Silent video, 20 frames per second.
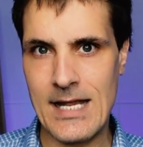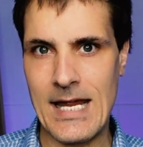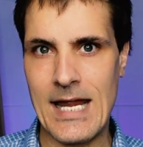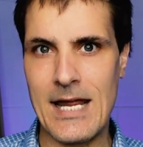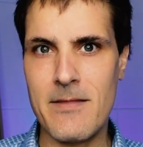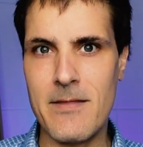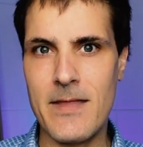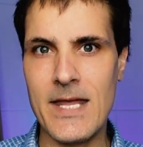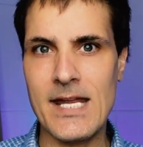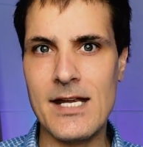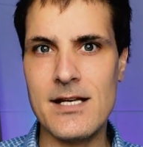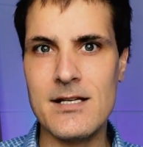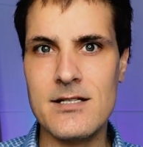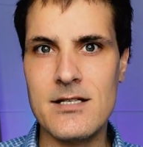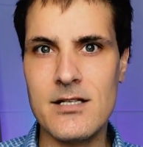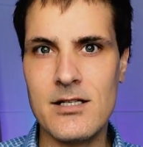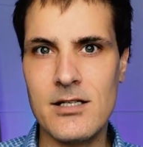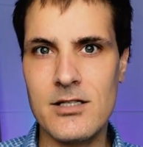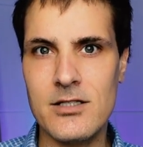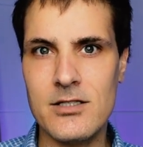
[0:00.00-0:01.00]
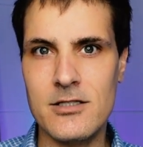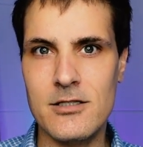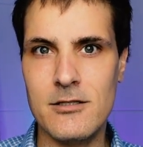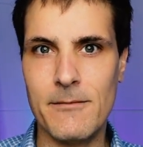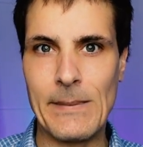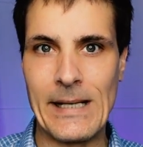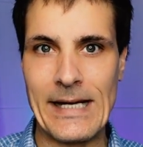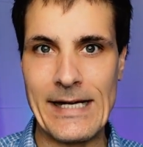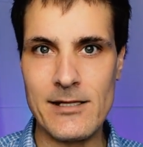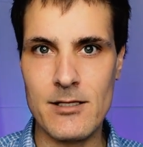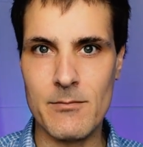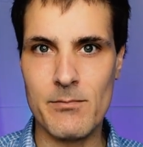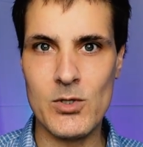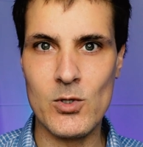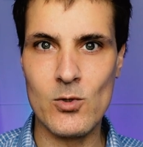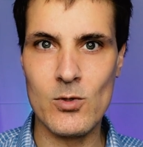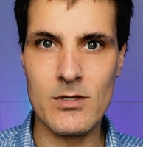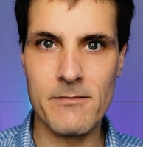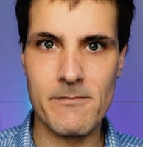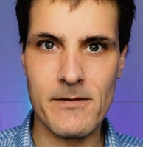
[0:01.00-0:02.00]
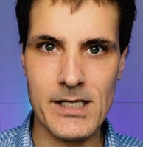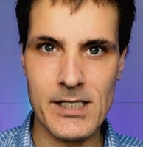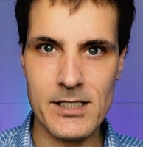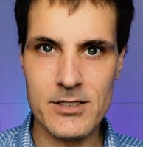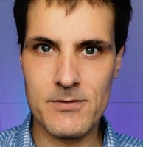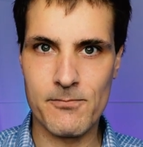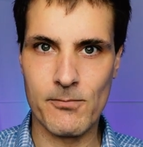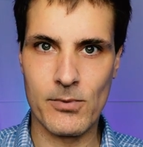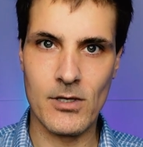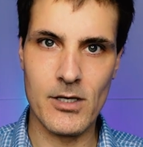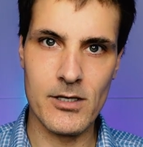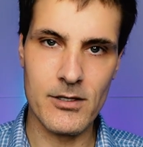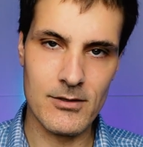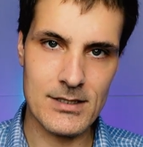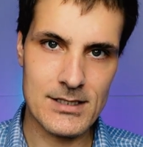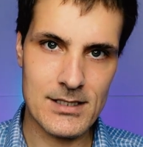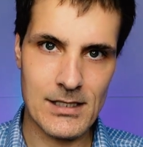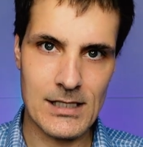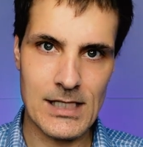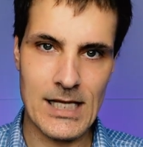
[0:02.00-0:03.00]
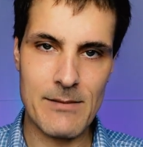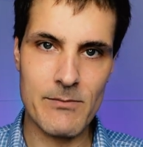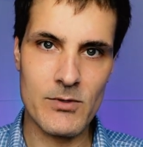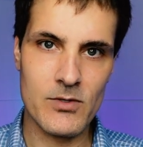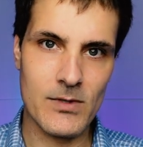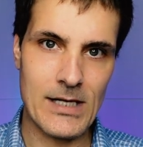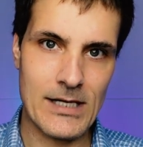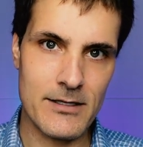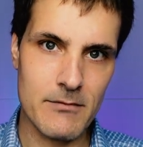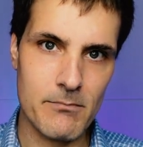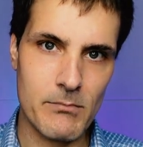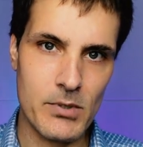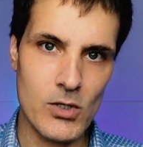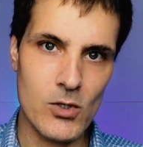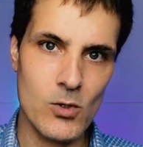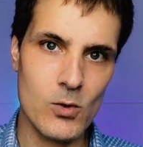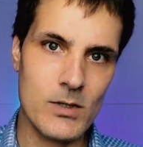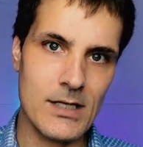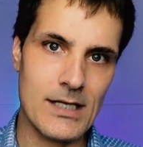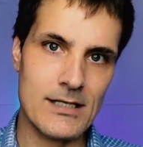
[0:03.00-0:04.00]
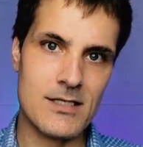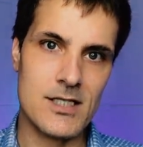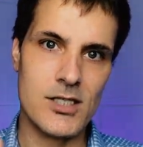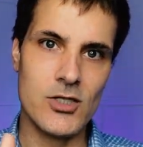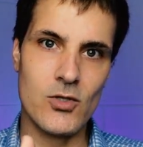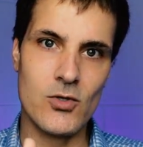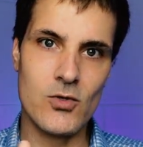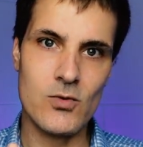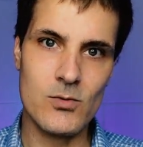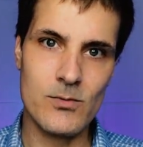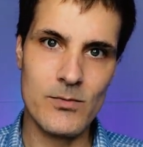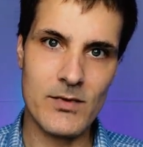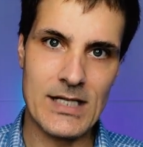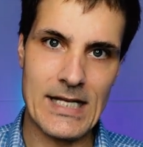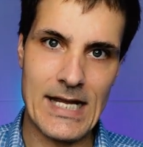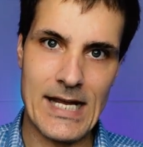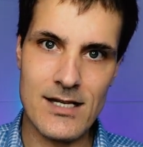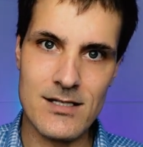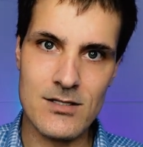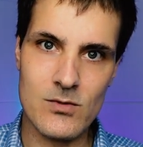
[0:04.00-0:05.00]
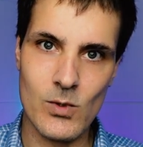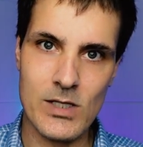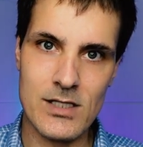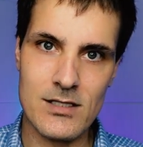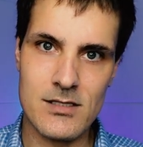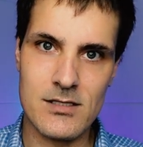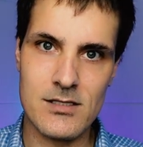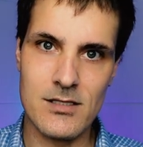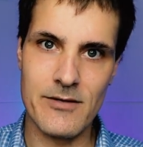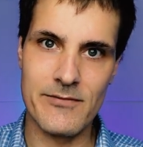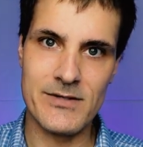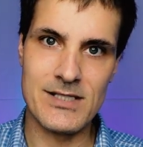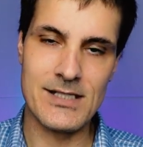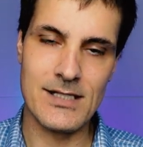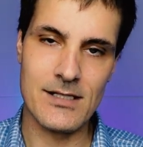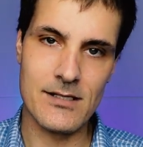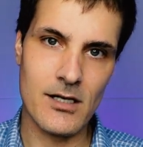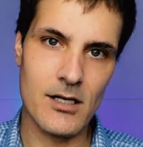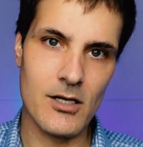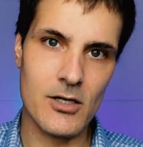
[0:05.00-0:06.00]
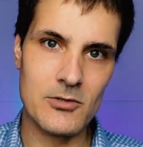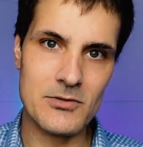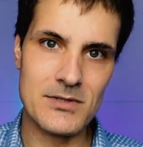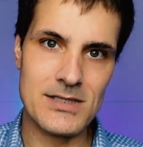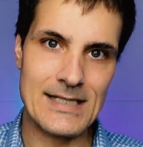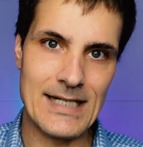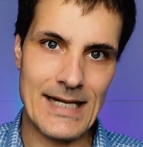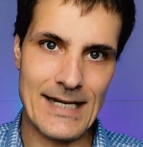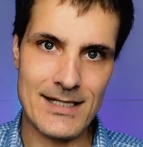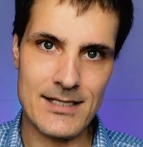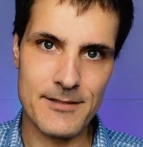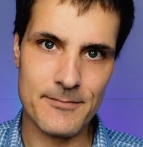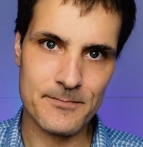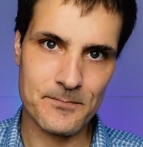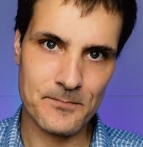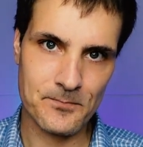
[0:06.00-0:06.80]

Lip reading: and then you pay the builder for each progress claim throughout the build until the end where you're servicing the whole debt.